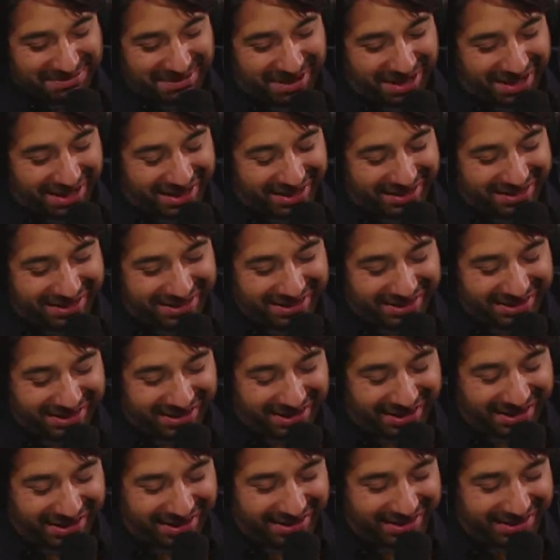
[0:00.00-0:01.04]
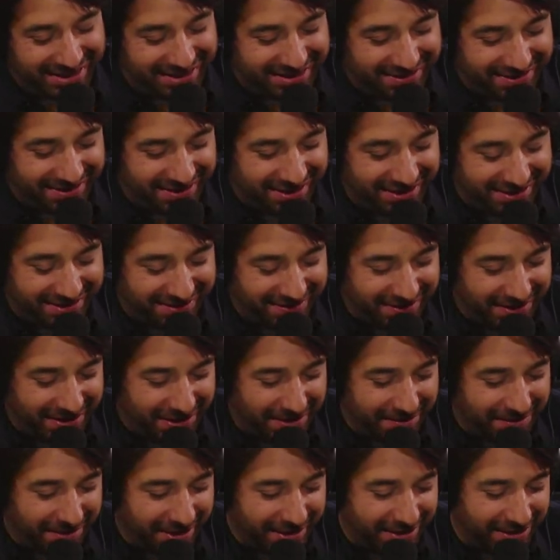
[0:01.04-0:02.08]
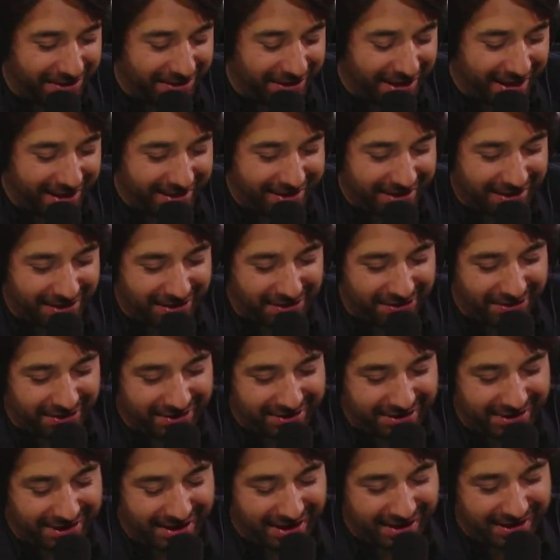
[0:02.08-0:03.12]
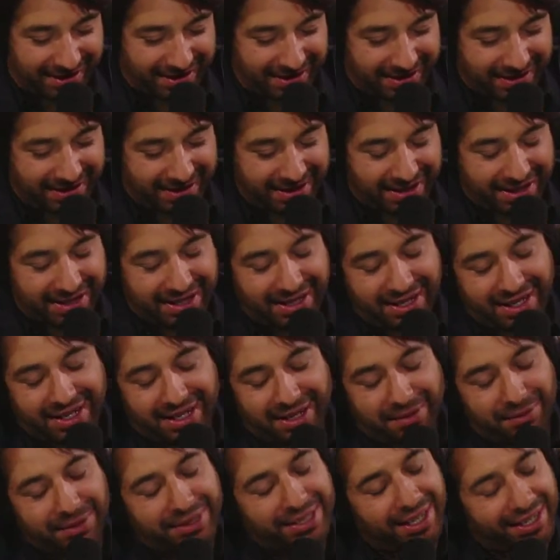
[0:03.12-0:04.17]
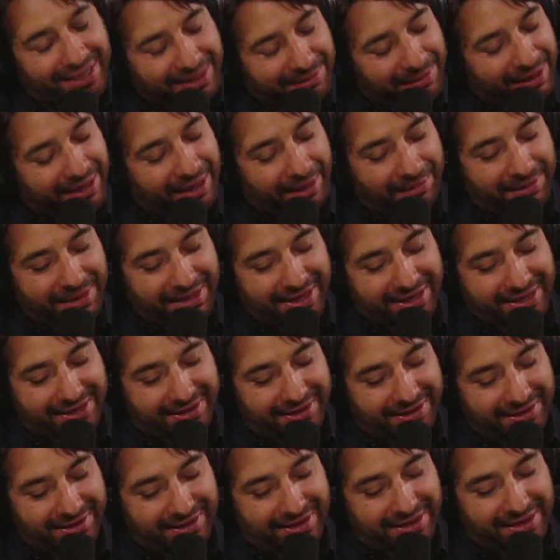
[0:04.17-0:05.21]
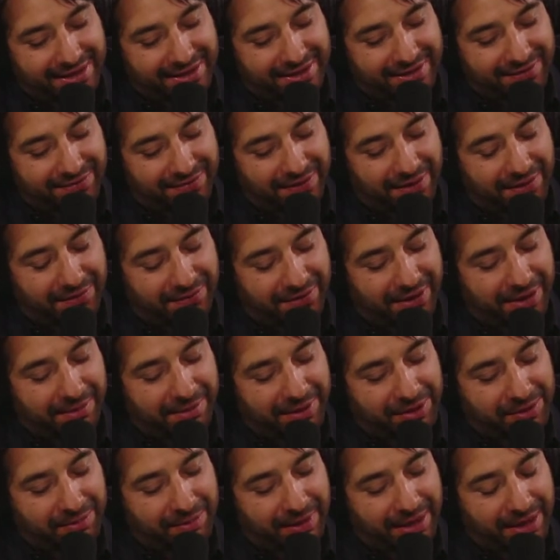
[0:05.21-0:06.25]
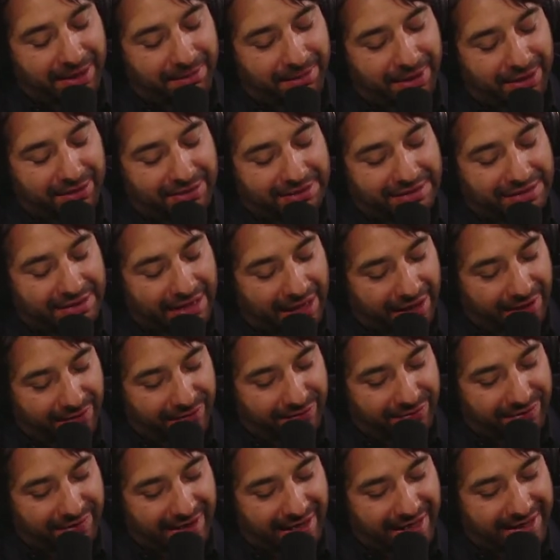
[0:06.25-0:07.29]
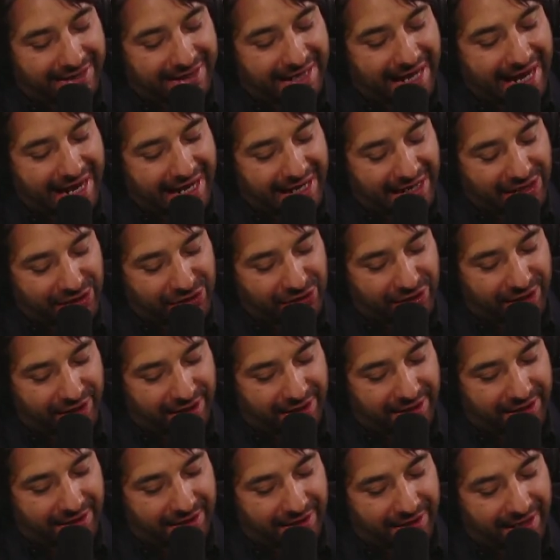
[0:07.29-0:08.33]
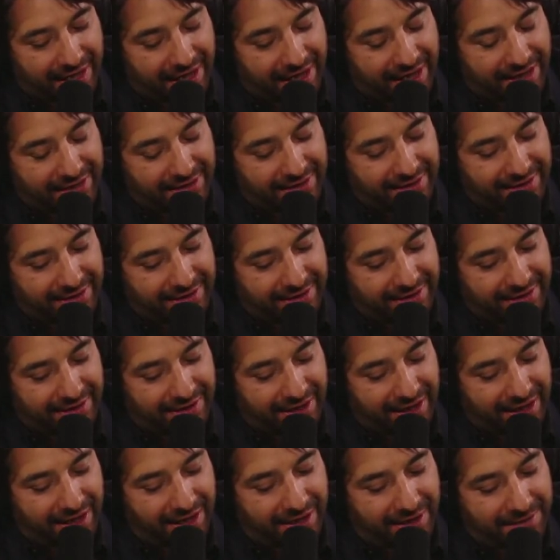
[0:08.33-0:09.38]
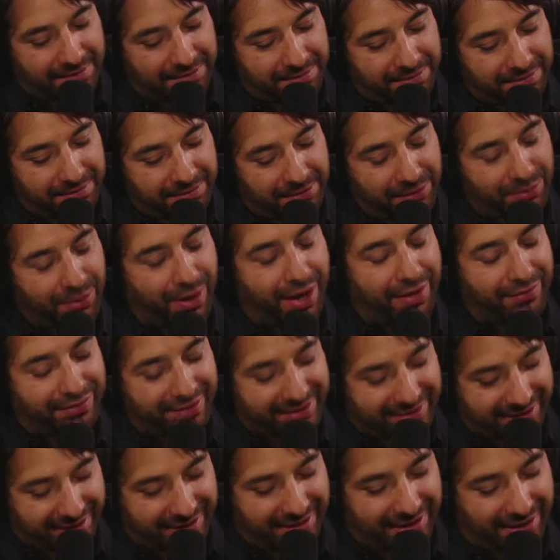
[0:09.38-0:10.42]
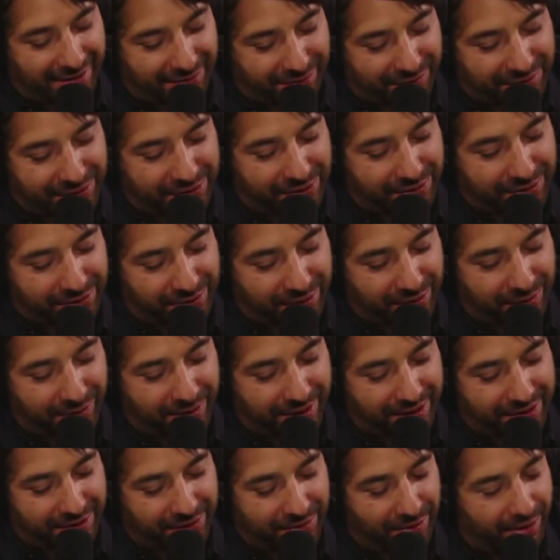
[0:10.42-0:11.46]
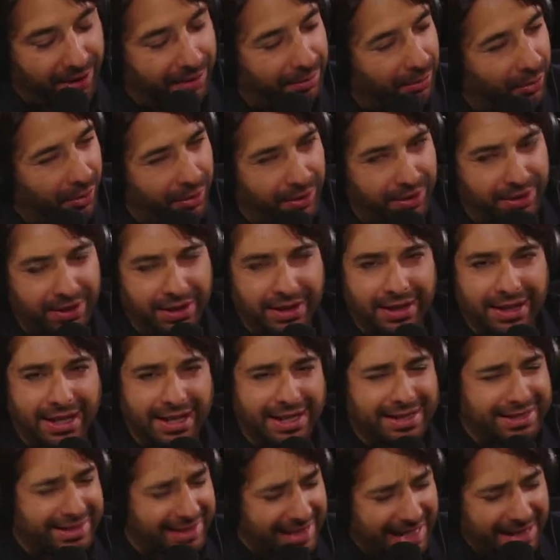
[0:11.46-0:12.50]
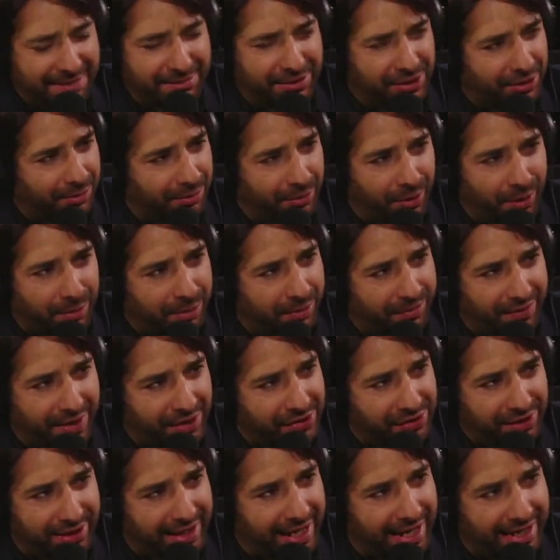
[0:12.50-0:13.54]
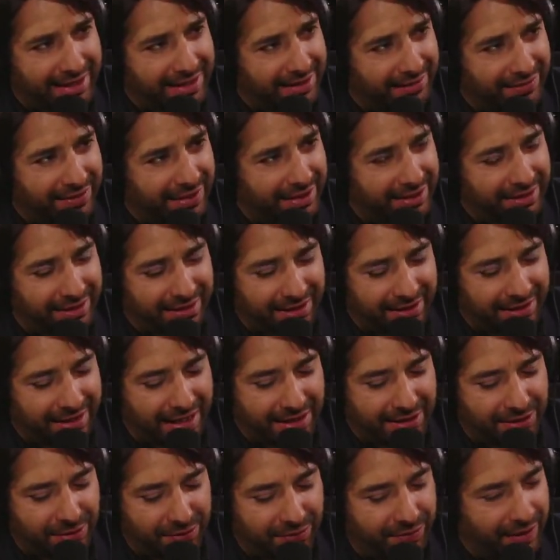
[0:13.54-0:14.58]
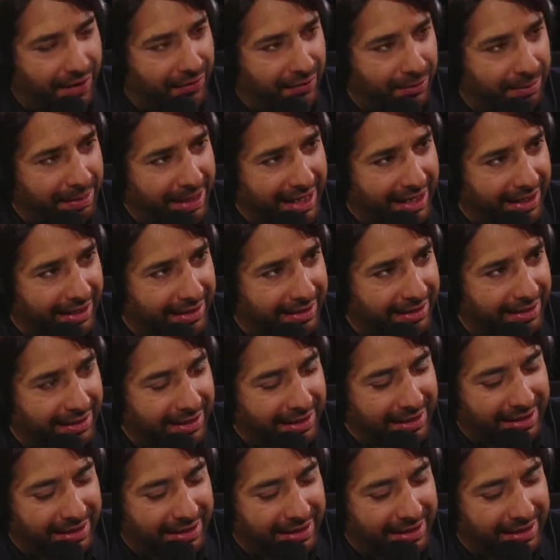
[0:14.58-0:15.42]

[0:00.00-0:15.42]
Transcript: Mine, yeah. uh, this this film and your acting career today. We talked about, I mean, this this film very much being about love and aging, and um, you obviously love what you do, and you are more. It seems you're more professionally active than than you've ever been.